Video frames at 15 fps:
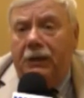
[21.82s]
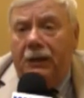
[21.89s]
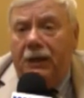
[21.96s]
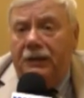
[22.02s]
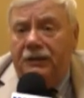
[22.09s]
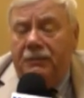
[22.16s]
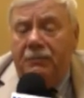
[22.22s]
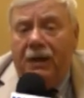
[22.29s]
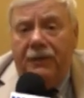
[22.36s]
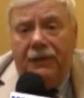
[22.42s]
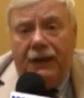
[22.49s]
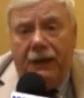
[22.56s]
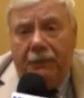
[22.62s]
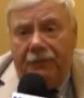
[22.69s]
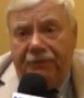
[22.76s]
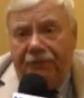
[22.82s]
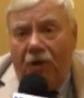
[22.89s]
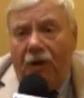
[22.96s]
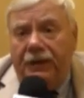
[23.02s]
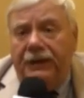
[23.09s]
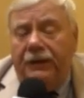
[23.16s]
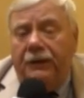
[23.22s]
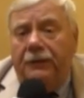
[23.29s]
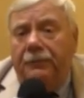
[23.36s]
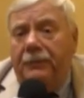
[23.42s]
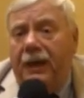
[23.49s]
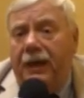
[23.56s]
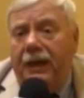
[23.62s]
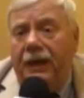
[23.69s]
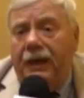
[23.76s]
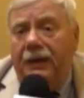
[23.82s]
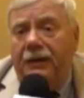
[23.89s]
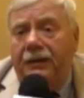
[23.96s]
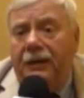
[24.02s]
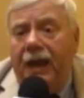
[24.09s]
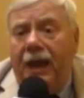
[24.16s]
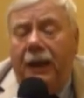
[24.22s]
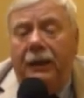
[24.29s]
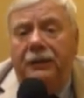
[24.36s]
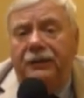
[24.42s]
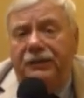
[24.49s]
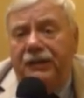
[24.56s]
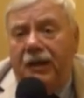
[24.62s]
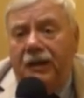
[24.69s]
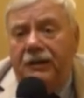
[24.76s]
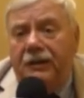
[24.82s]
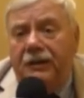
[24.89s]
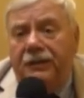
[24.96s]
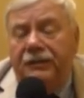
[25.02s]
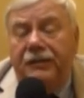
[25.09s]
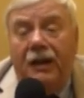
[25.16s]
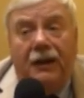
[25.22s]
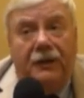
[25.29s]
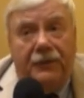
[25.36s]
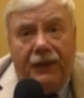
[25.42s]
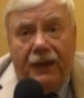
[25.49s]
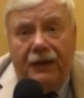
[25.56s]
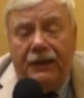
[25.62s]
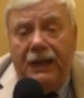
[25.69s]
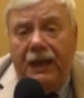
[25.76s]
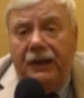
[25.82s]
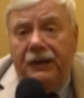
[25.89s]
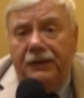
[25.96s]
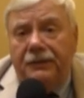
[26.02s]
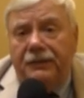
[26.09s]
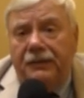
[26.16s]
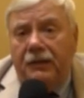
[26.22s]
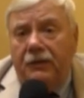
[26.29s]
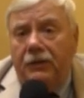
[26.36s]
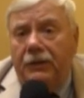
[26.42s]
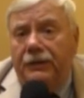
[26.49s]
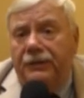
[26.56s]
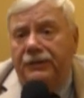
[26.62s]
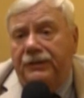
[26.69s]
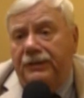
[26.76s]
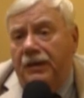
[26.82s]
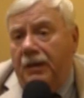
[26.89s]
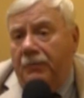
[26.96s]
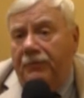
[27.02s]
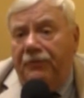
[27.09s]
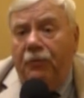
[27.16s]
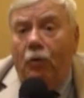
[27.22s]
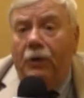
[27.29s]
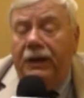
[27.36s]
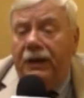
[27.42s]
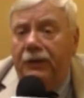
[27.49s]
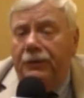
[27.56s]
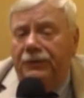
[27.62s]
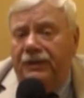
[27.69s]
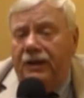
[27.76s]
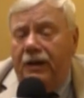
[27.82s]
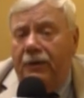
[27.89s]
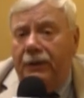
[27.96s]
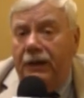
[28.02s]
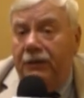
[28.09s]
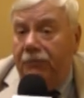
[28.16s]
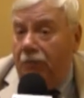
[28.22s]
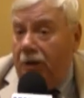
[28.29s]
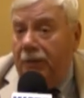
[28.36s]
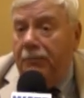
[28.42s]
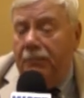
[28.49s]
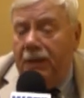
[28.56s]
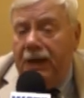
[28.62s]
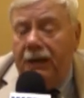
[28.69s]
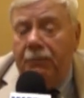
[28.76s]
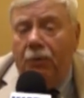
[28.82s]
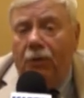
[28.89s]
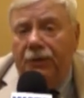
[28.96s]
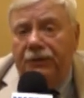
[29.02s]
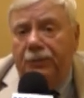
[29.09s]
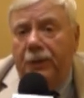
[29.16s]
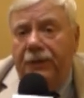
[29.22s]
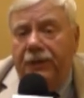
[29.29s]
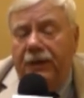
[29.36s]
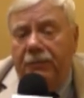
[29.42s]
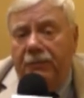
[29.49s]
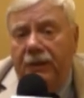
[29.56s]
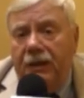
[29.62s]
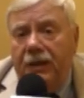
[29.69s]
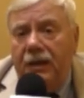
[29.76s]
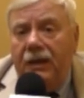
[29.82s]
in London by the name of Fonthill, and Alan Sutton had started the Arcadia series some 40 years ago, and I've written many books with him.